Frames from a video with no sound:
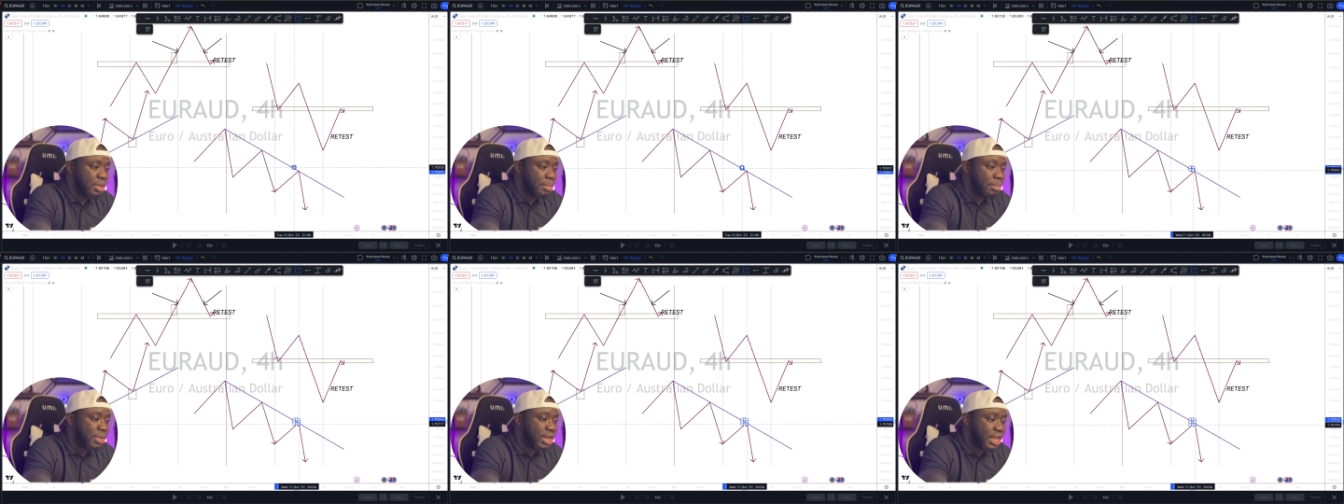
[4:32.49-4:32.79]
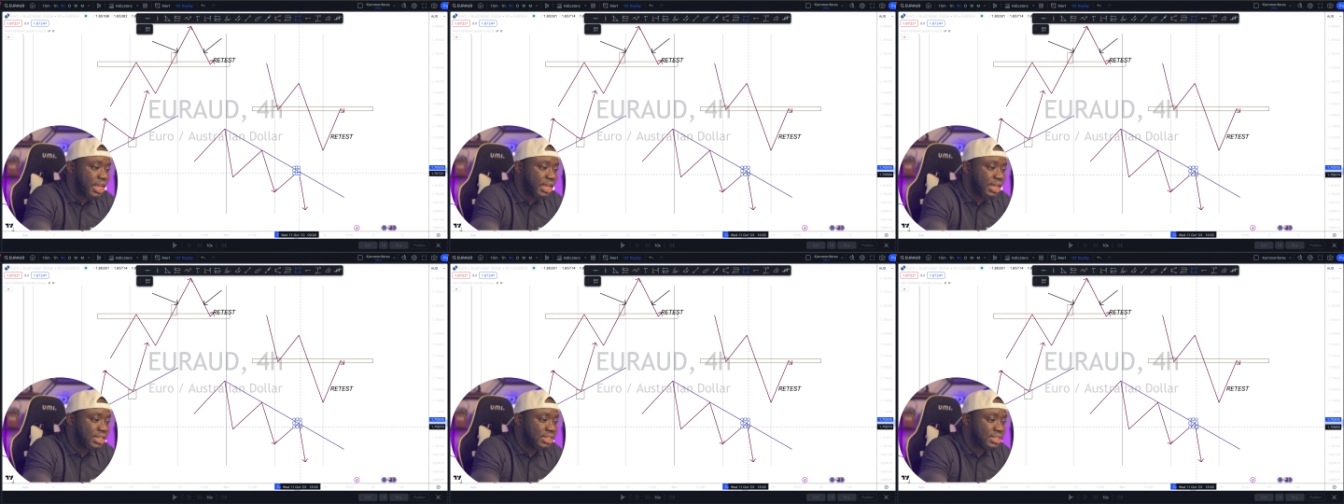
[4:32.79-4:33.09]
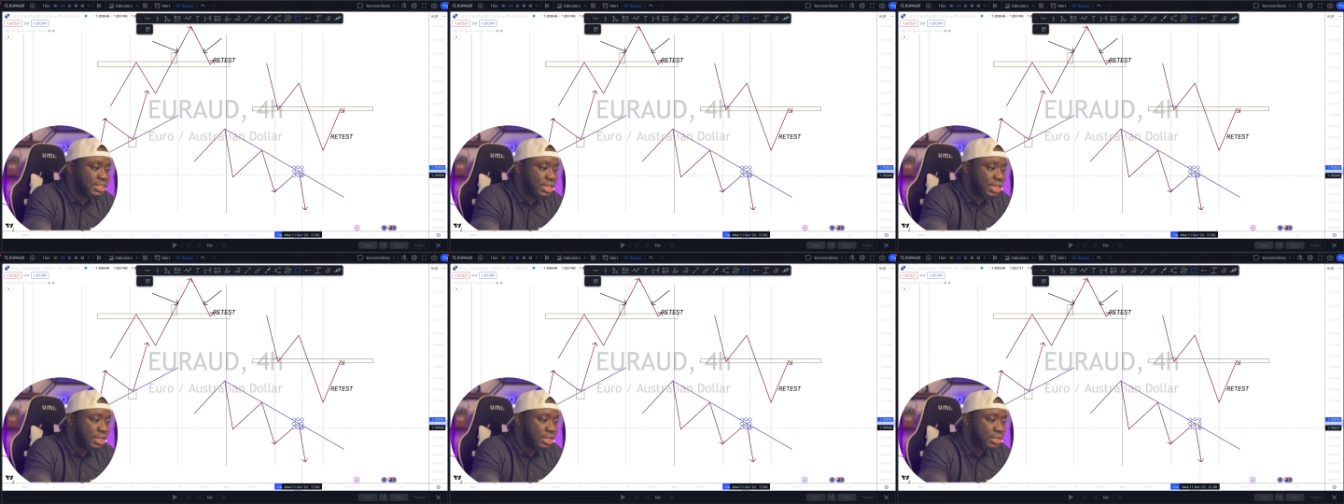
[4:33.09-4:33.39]
But like I
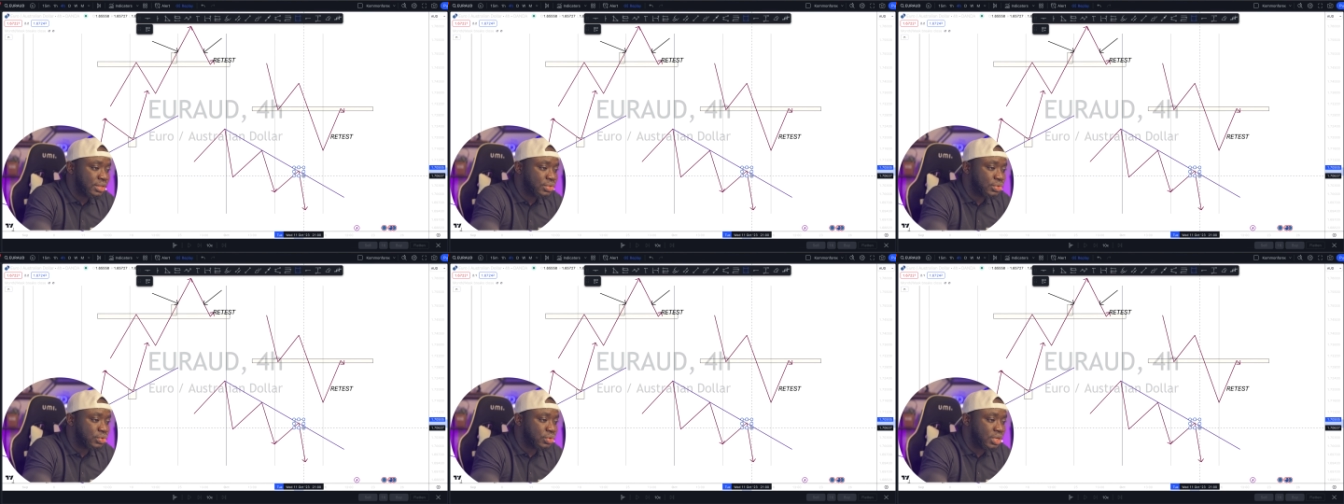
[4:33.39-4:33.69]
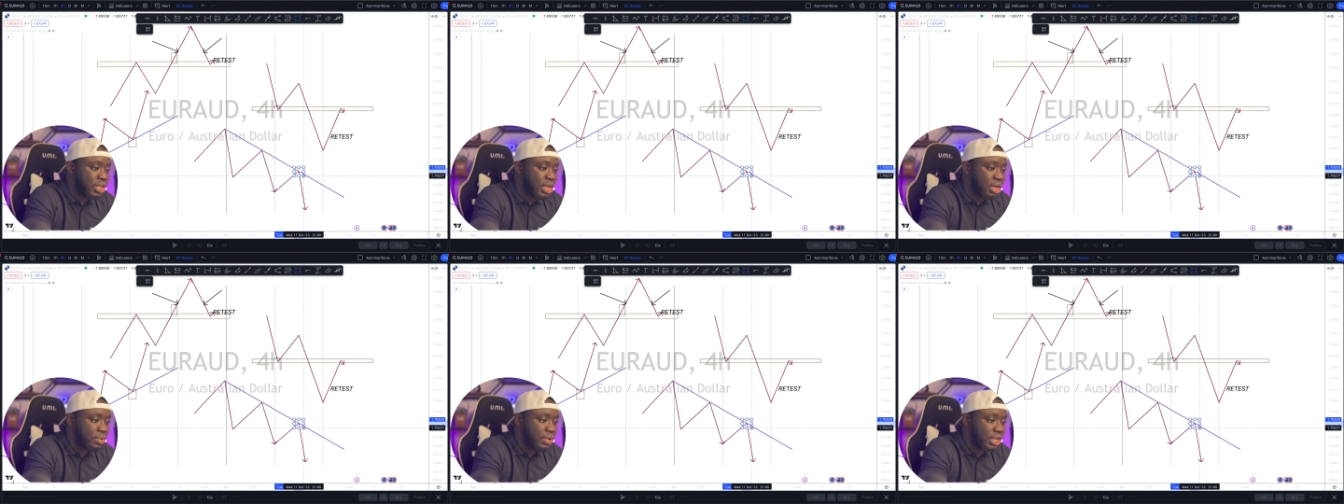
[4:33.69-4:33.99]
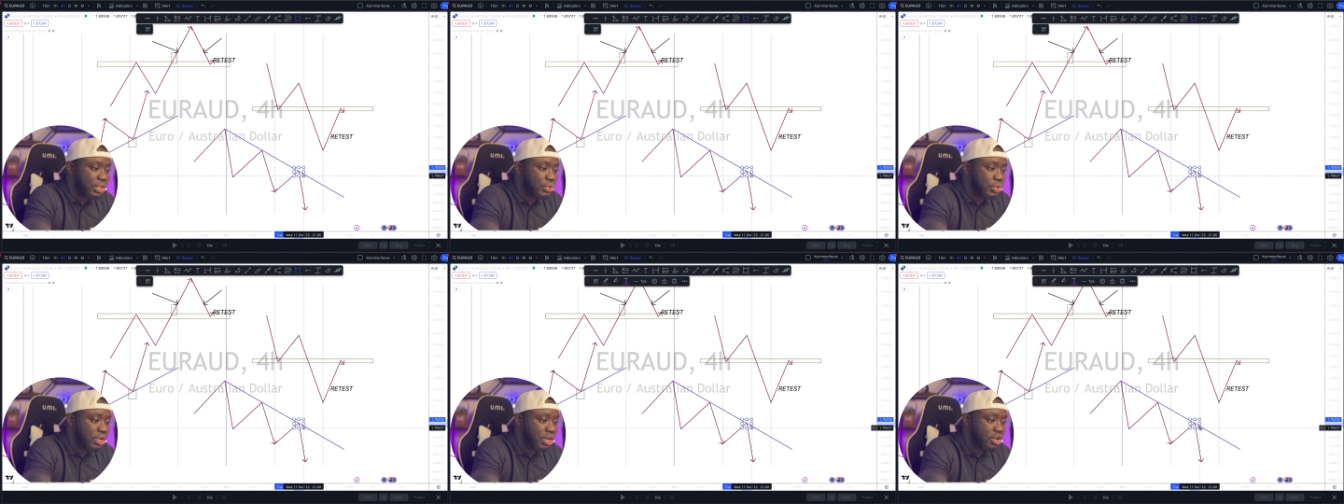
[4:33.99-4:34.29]
said, today we
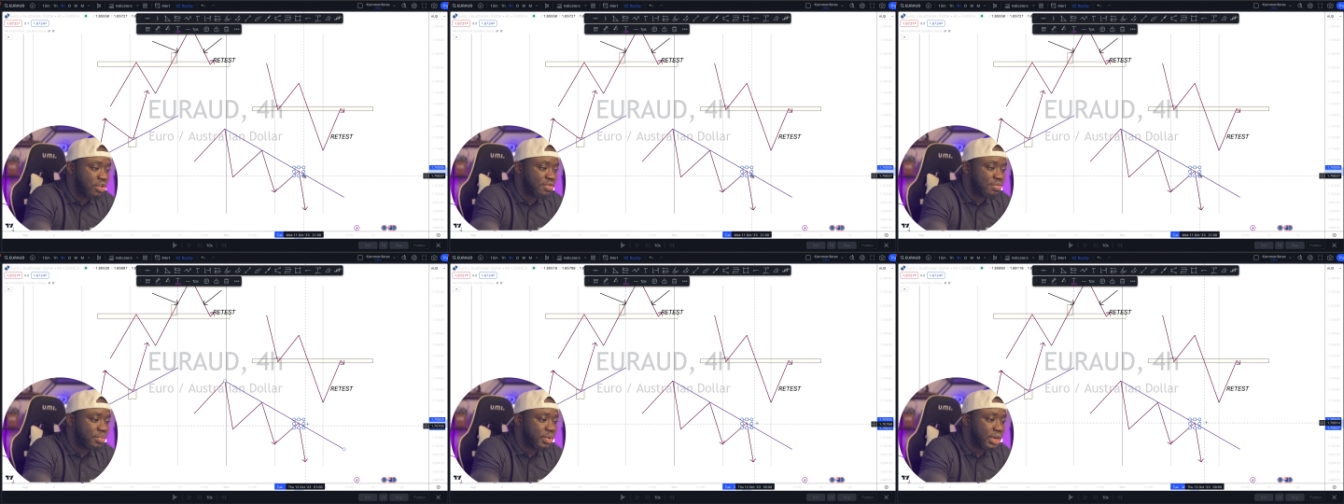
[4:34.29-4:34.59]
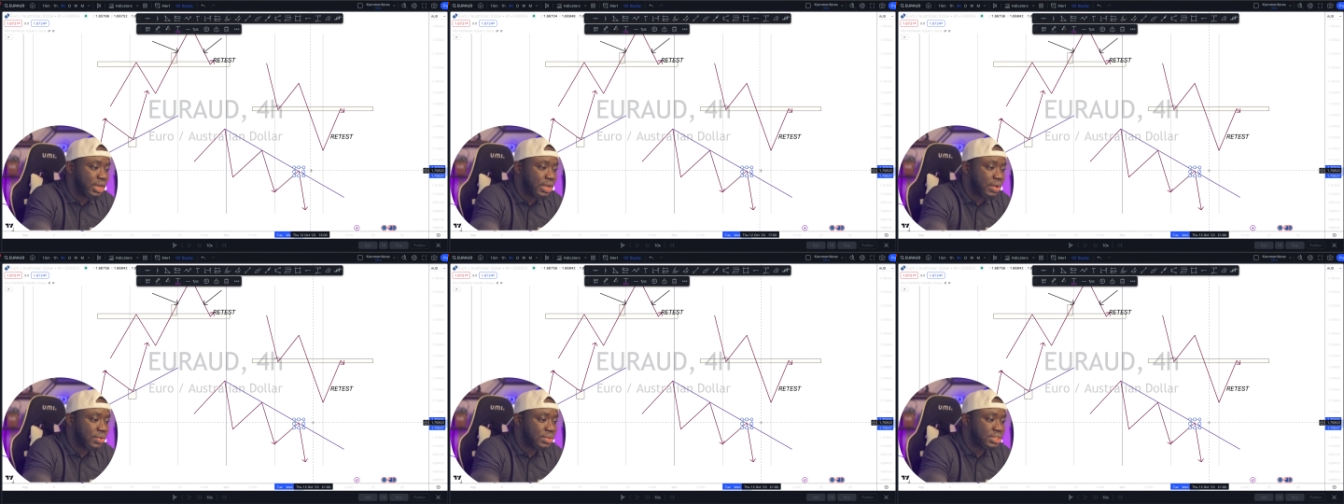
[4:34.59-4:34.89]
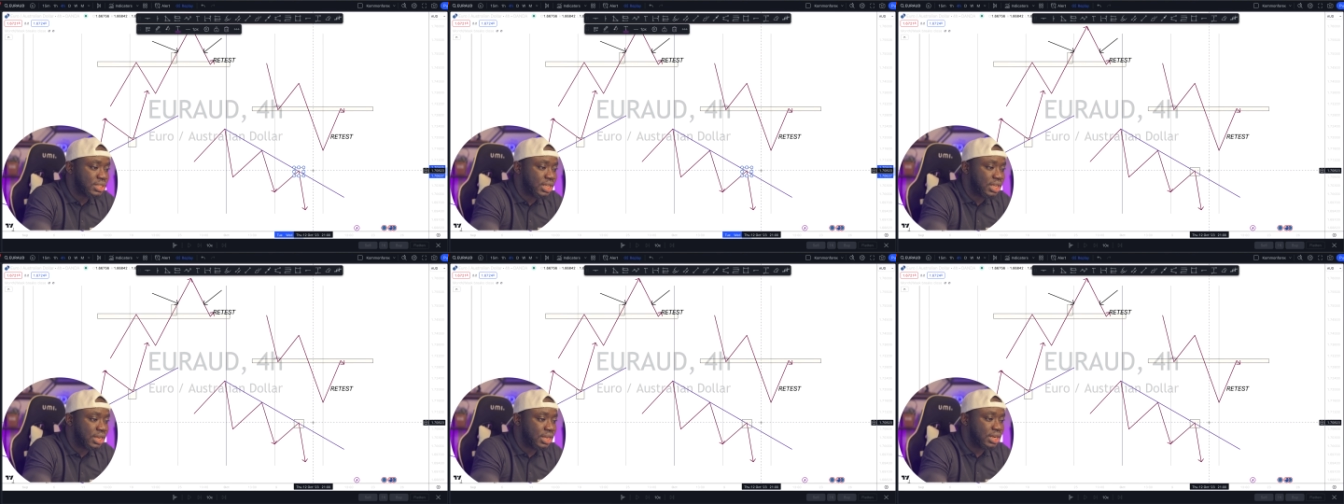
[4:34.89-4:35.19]
are talking of
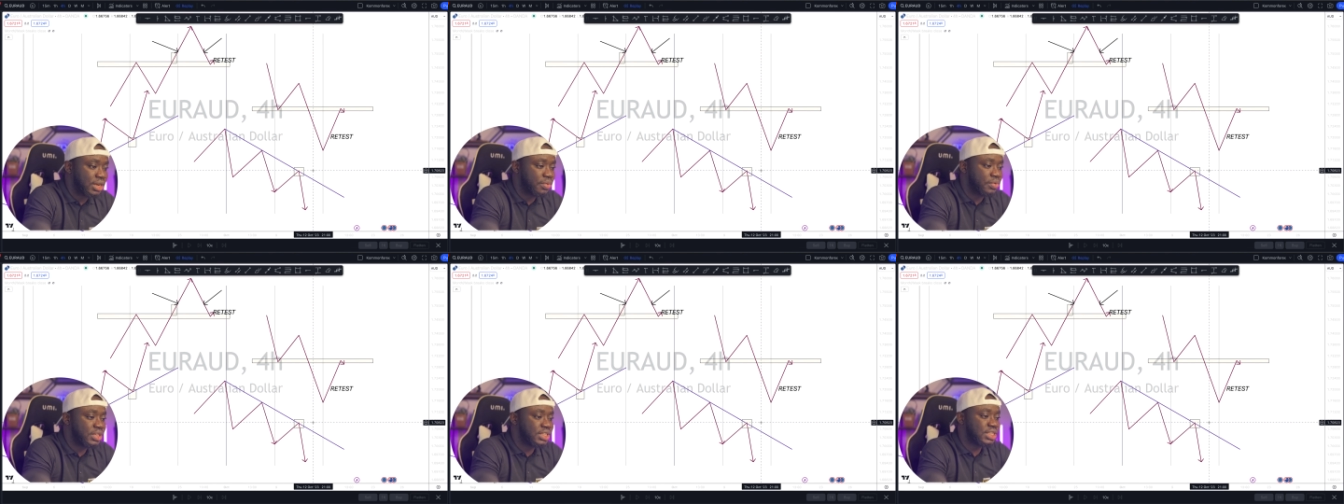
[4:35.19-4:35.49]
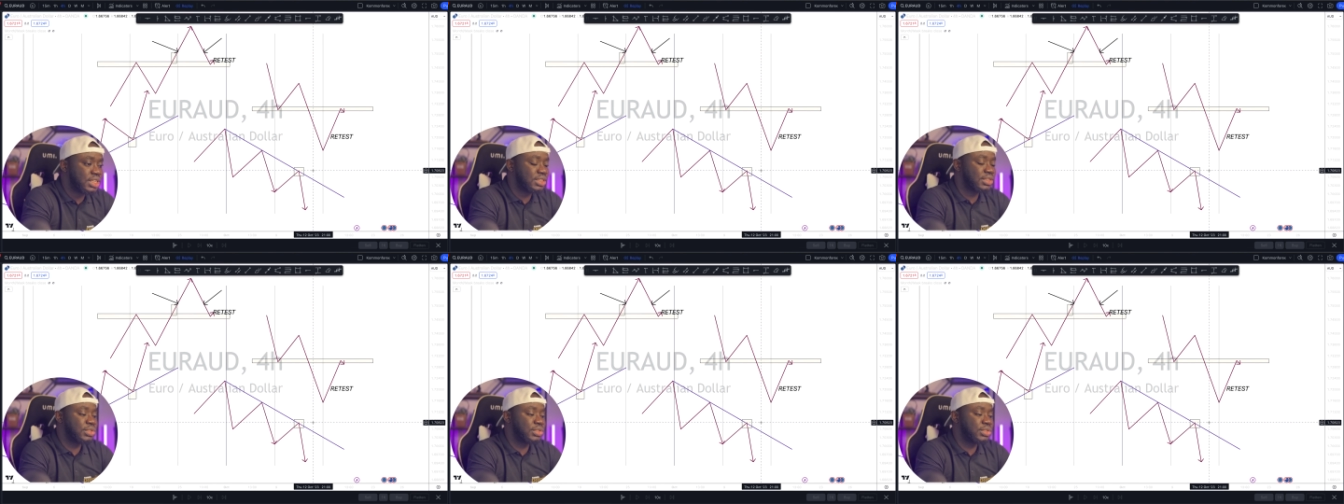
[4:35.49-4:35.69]
breakout and then a retest.